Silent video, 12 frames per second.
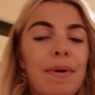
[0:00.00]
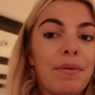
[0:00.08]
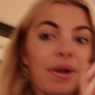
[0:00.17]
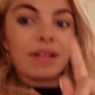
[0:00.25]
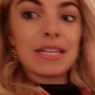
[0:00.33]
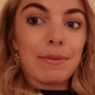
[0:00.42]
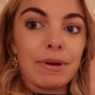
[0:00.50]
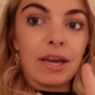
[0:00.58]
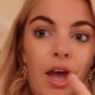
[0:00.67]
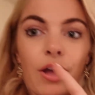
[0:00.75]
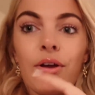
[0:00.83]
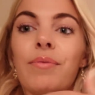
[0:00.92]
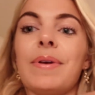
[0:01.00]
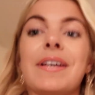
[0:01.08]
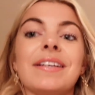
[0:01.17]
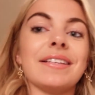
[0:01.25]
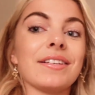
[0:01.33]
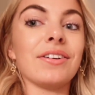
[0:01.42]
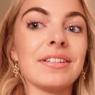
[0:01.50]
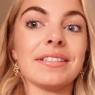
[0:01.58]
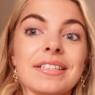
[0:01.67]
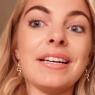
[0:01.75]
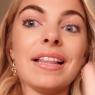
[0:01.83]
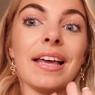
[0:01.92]
I'm going to get my coat because
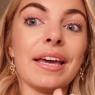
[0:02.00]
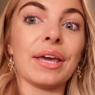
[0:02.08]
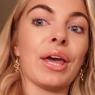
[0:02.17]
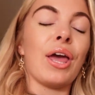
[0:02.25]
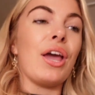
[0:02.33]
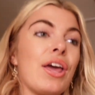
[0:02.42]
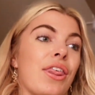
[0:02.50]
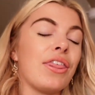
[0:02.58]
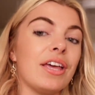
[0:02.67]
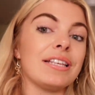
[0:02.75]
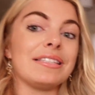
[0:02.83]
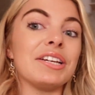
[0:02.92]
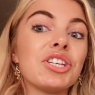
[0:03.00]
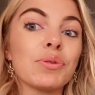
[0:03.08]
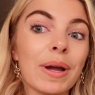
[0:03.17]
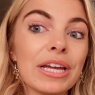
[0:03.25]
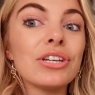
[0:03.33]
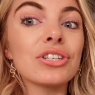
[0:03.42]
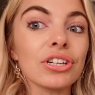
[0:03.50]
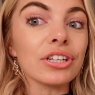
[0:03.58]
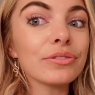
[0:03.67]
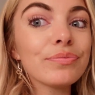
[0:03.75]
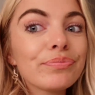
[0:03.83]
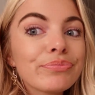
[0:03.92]
honestly, like the
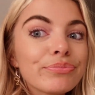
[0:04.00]
situation